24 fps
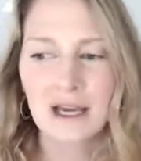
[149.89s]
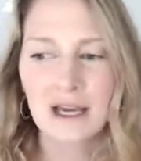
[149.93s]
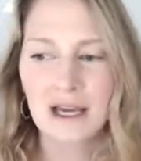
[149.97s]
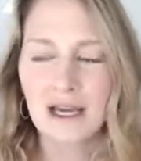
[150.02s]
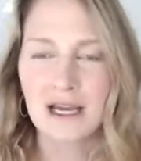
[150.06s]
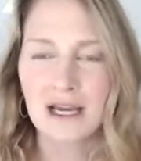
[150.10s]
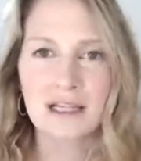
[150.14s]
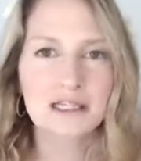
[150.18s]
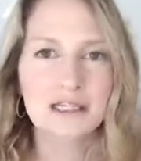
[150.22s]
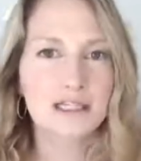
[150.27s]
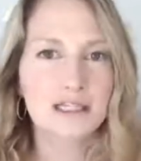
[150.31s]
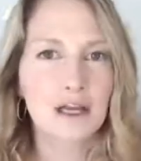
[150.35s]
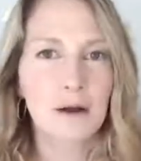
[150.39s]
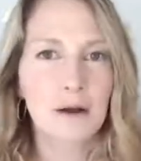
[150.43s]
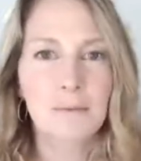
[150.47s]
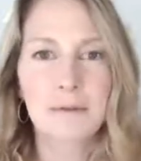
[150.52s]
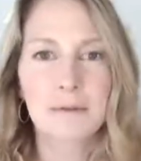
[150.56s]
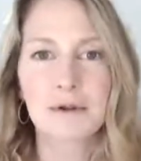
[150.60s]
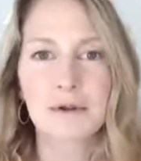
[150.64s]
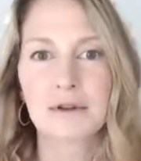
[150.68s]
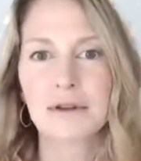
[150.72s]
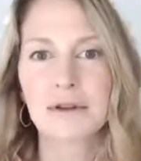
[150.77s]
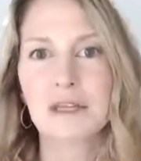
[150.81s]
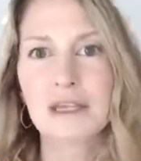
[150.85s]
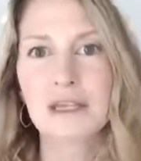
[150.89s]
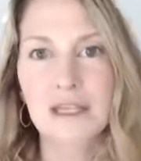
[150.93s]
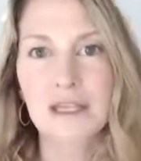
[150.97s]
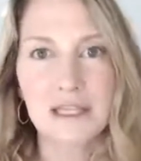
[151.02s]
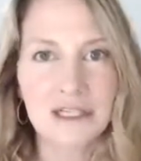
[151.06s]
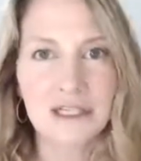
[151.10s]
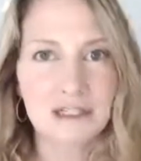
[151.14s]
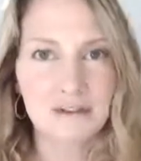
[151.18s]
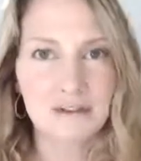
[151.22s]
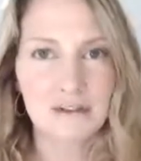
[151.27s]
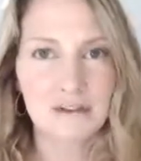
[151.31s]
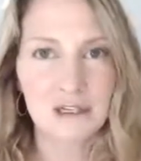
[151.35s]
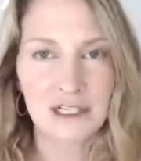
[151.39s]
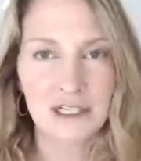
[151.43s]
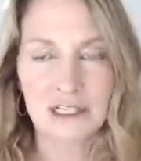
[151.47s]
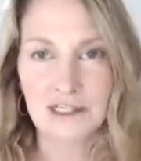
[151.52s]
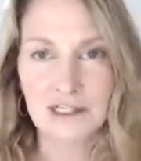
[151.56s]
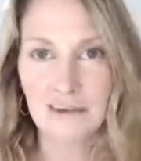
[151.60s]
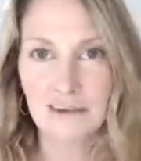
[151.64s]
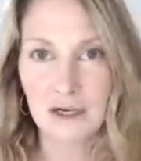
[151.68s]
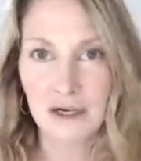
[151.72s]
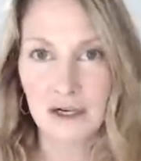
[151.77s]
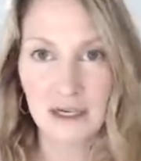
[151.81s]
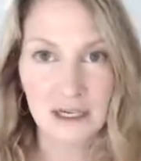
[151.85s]
It's a completely different
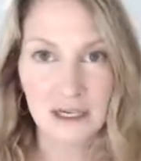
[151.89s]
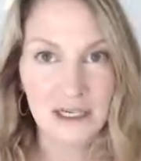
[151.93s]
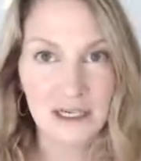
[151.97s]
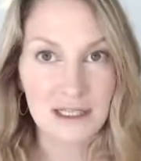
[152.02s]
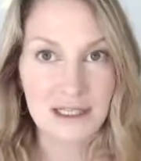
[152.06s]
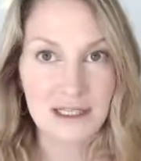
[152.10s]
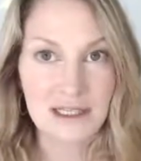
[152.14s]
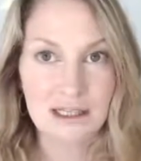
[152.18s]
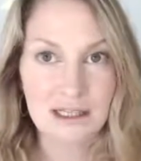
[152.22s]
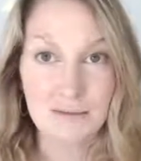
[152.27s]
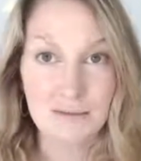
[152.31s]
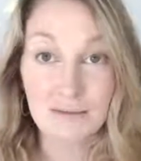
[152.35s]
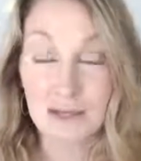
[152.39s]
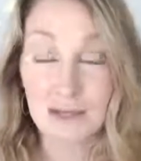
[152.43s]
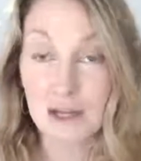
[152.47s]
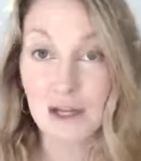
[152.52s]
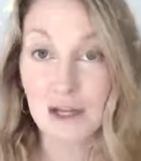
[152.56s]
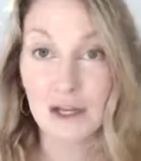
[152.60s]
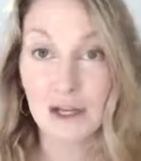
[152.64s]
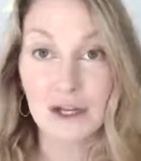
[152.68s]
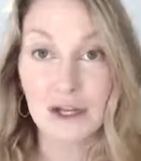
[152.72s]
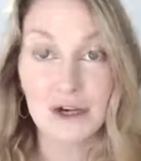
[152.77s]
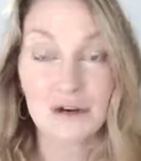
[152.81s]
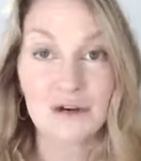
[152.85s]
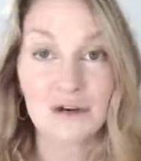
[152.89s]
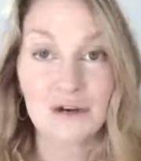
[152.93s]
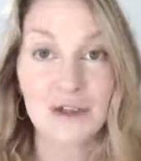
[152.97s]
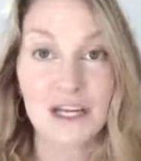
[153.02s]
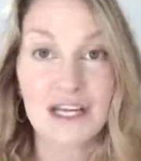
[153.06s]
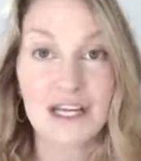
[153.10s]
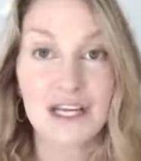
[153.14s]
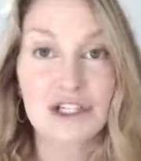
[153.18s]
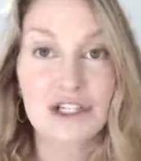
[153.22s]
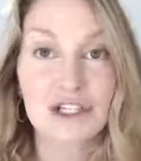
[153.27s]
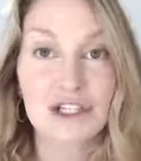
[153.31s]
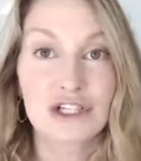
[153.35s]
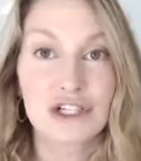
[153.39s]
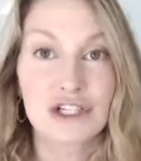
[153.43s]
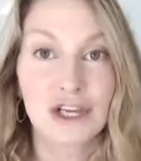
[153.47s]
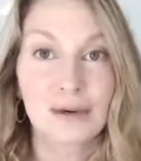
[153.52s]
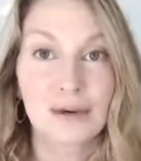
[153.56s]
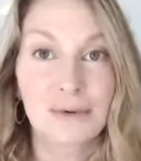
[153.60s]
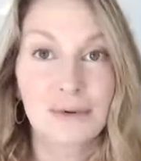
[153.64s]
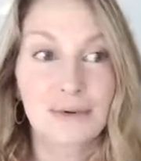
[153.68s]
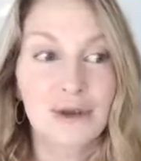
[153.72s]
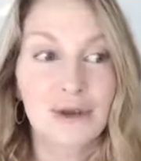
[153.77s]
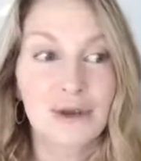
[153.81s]
experience being in your relationship